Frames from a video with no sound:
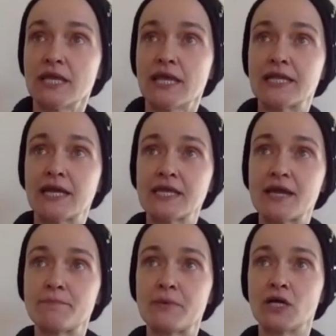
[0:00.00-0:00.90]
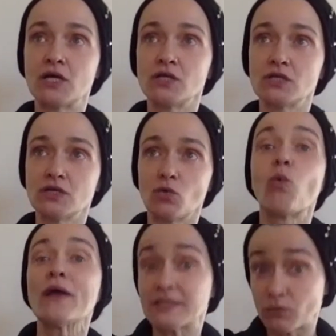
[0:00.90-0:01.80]
and I am
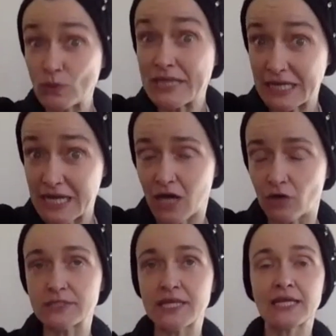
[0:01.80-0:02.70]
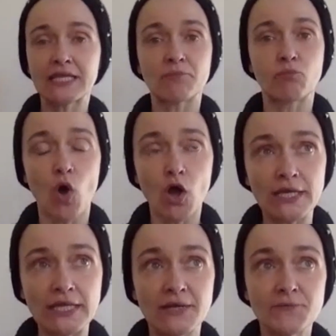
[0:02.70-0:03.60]
with a cloud, and then I keep
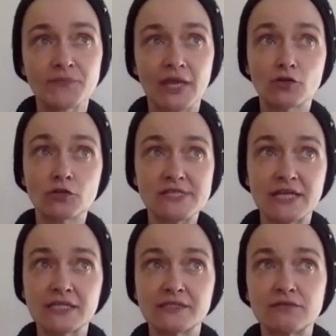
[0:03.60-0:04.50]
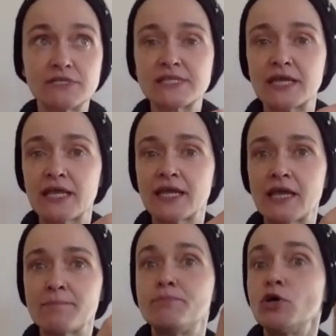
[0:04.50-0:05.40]
walking and all of a sudden there is
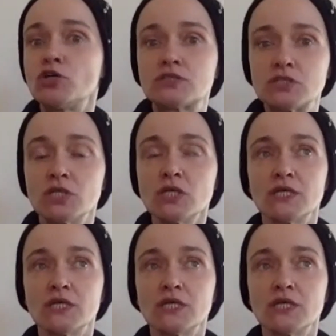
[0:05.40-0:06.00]
a bird